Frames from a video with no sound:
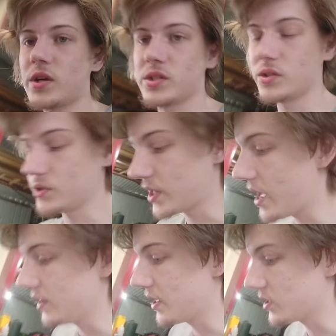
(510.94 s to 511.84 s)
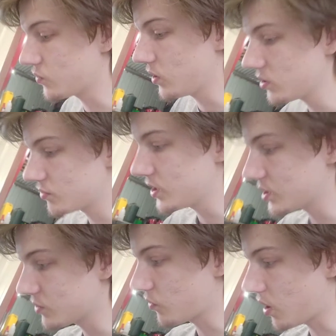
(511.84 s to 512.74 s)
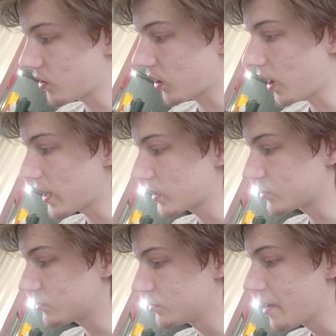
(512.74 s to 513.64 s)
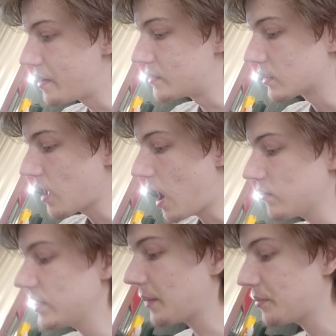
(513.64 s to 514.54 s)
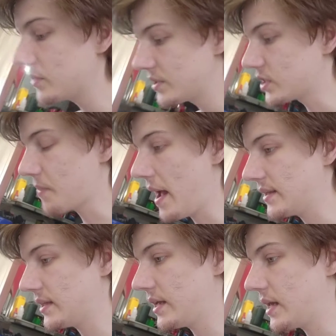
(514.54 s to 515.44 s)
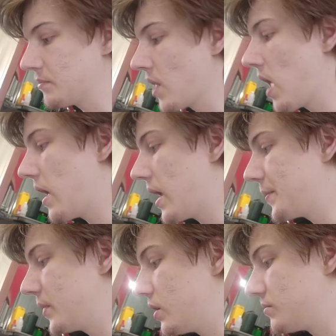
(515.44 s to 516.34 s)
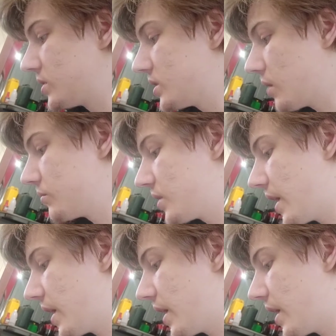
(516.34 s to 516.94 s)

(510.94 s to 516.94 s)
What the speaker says: rust on that. And that's one of the reasons why I'd like to hurry up with this, pack that up, and when I'm done with